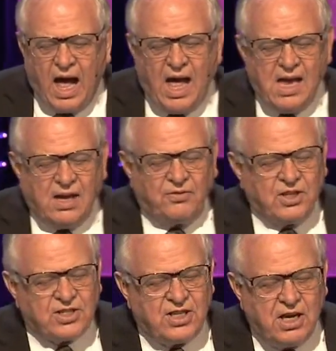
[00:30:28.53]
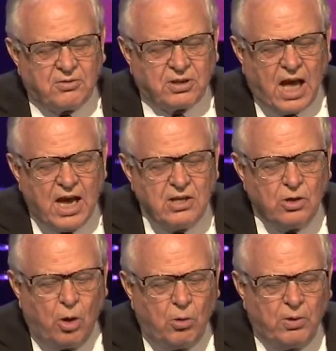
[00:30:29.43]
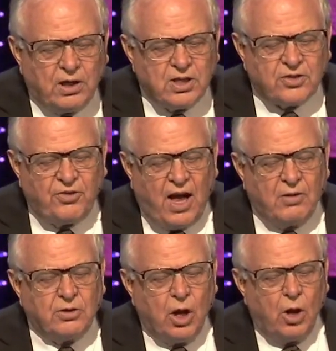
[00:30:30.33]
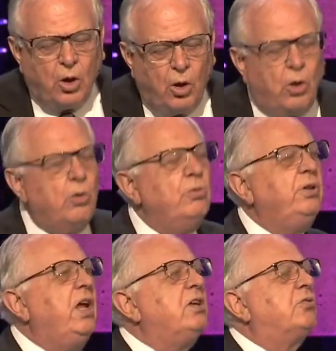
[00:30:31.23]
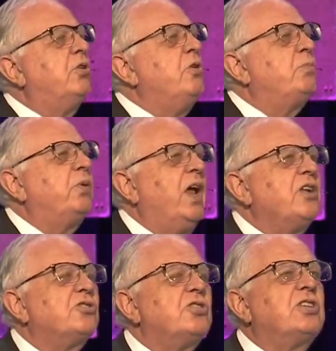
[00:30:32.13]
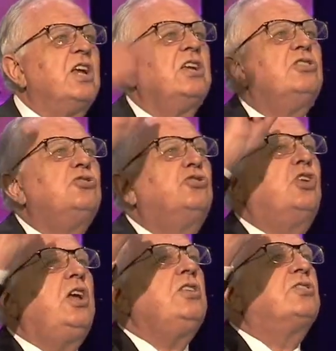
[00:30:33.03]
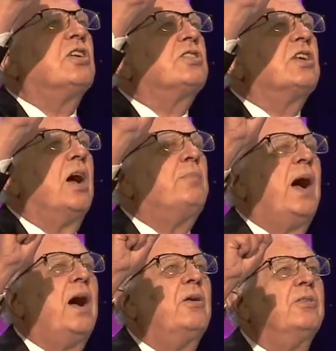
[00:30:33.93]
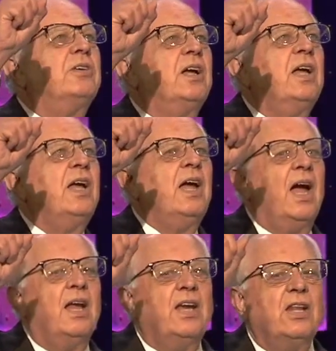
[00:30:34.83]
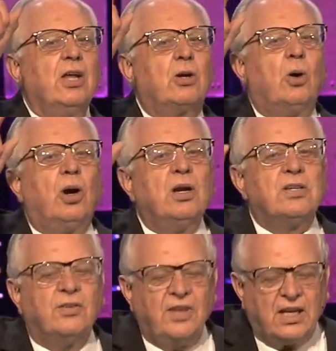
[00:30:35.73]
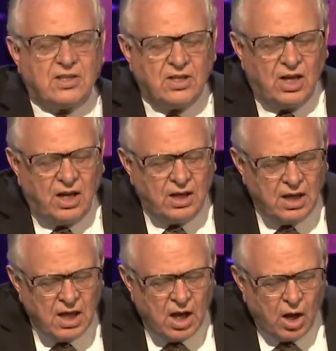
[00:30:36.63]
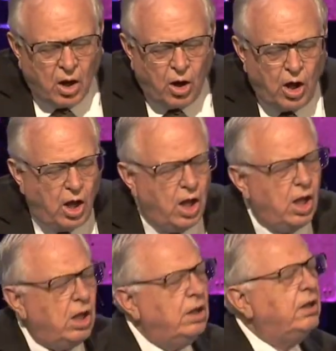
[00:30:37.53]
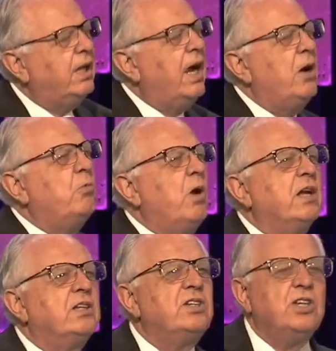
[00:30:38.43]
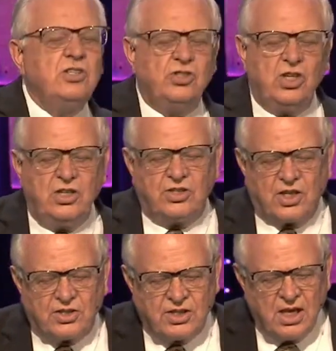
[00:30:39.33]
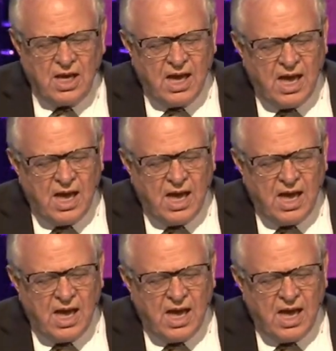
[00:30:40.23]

I have the secret, I know where it is found. Only true pleasures in Jesus abound. And then the chorus of that song all that I want is in Jesus.